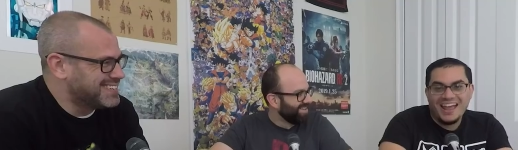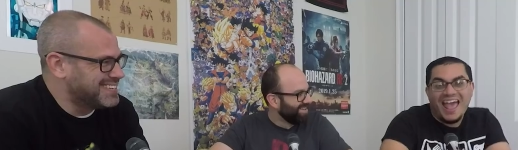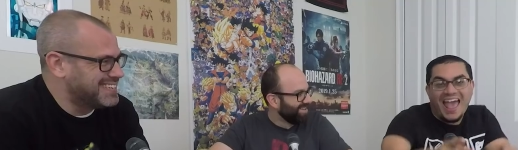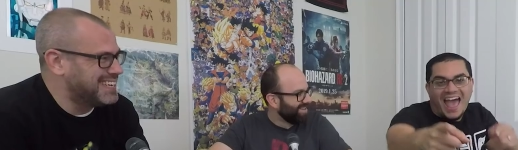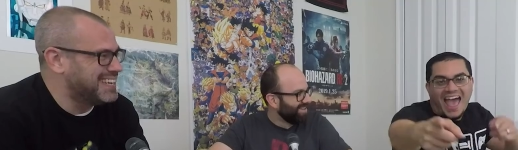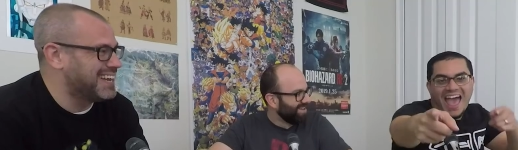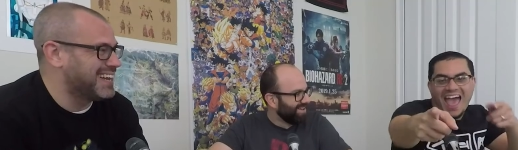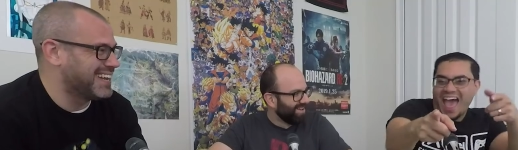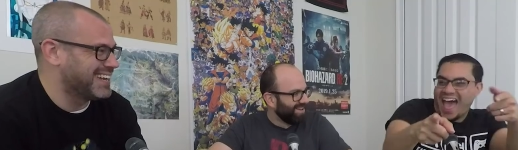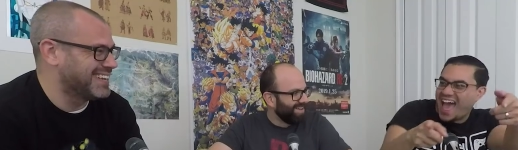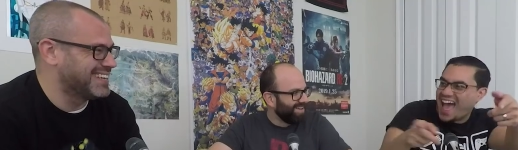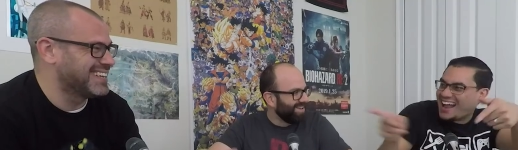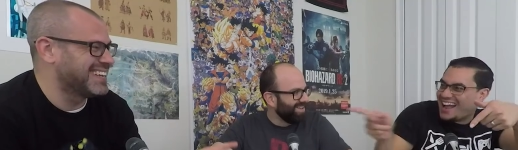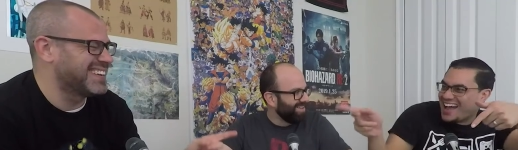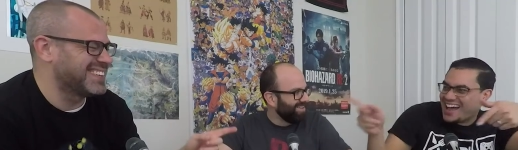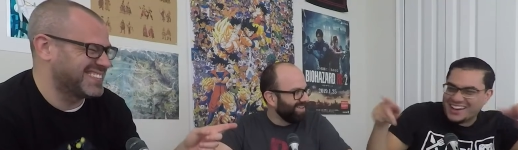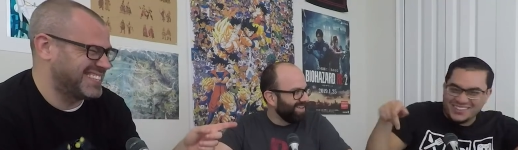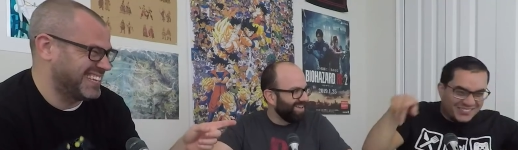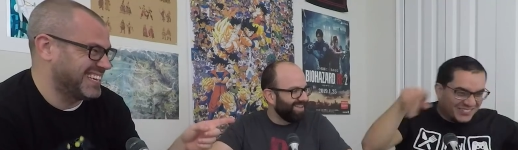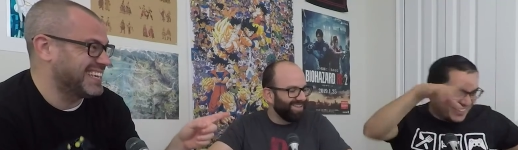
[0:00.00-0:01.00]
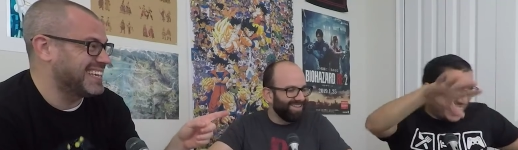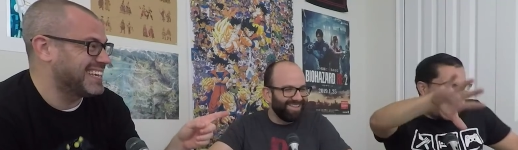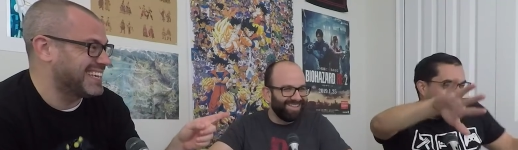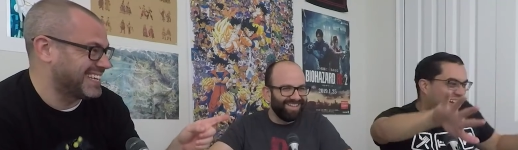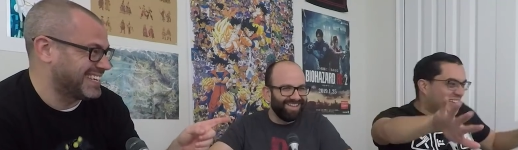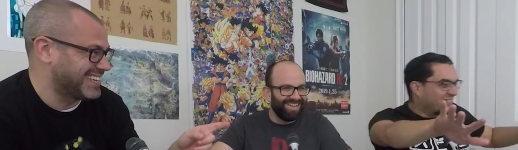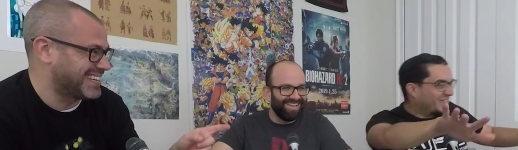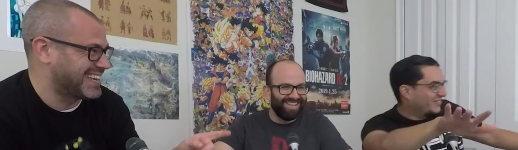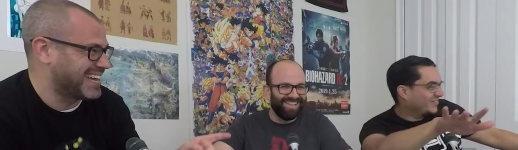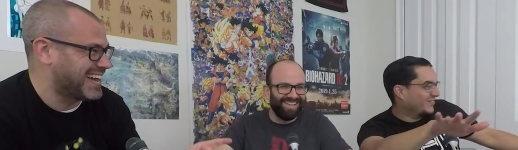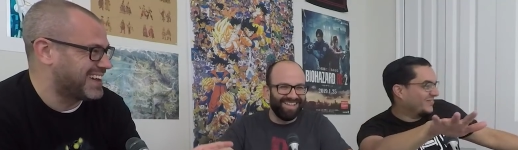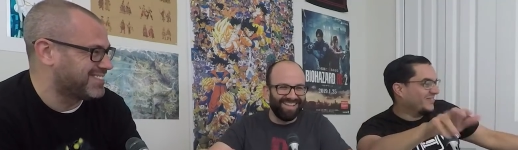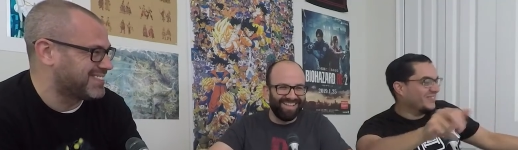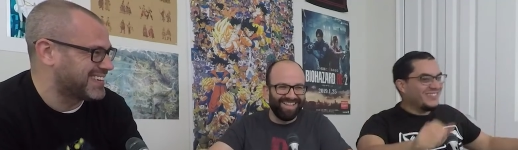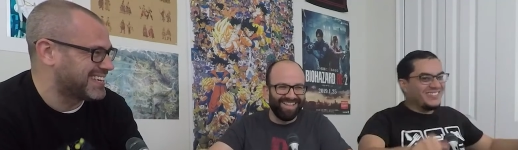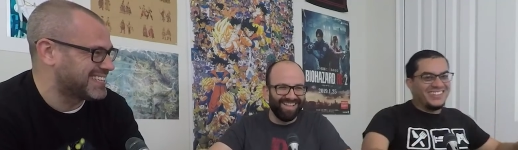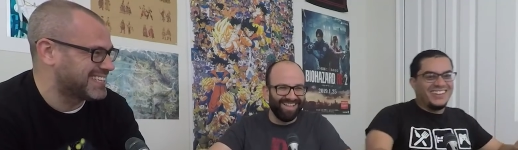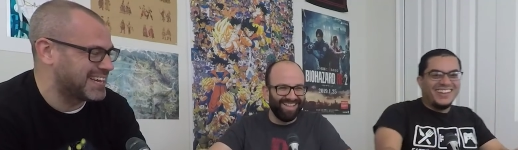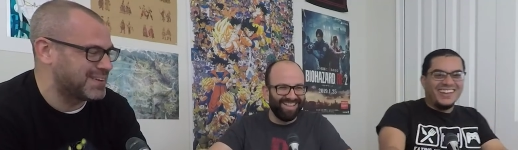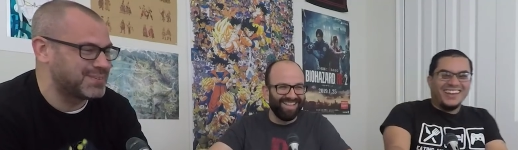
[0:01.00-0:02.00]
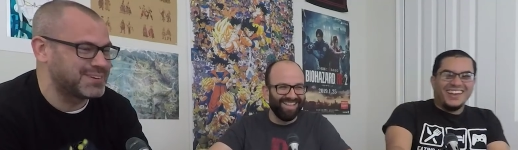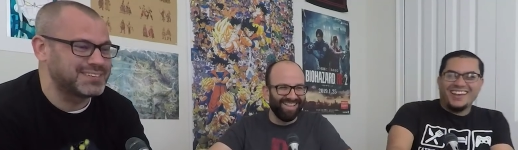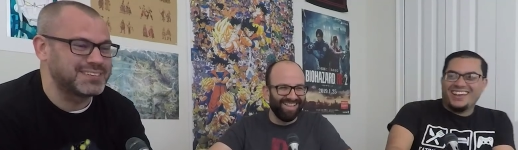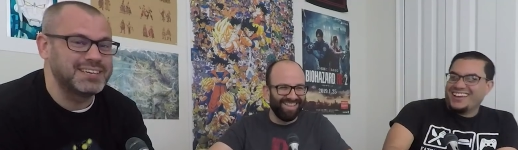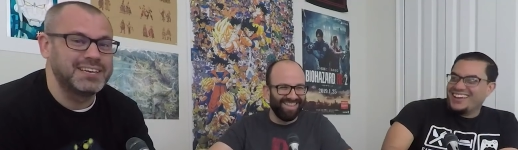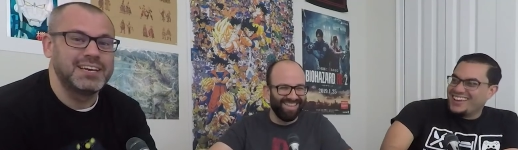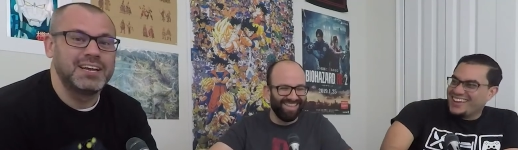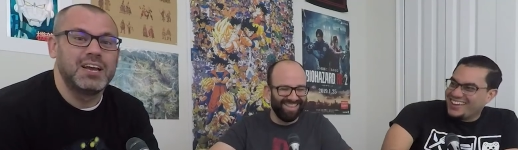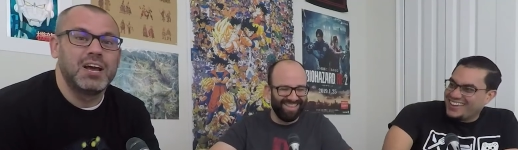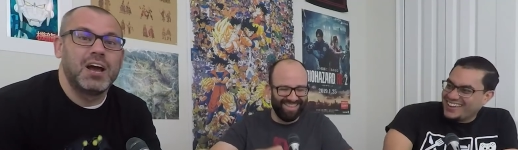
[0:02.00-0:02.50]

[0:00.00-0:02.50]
Speaker 1: yeah, yeah, you got me on that one.